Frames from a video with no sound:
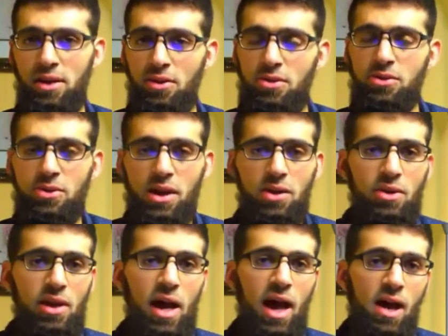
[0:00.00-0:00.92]
so that you can
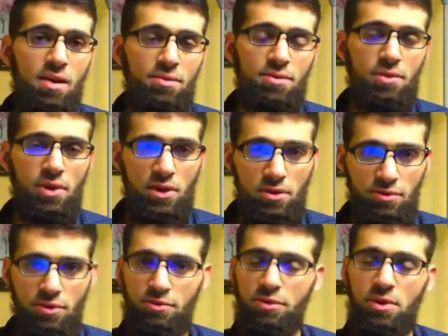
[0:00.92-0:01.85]
have greater
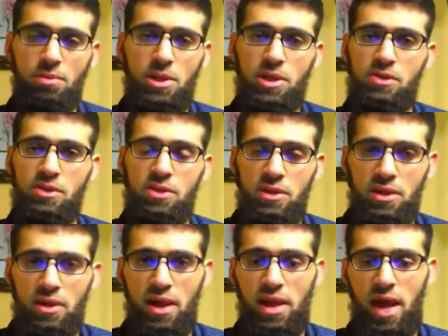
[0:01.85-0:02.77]
fulfillment
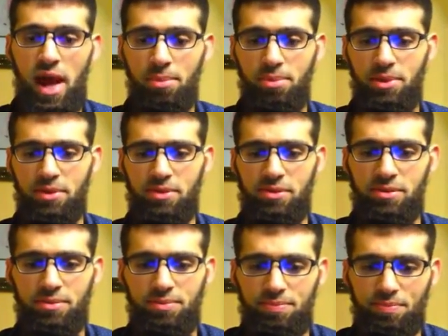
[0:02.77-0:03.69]
and happiness.
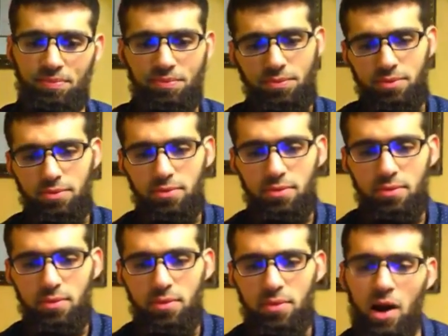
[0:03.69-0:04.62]

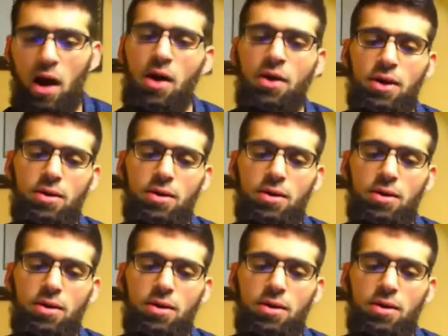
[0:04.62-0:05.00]
All right.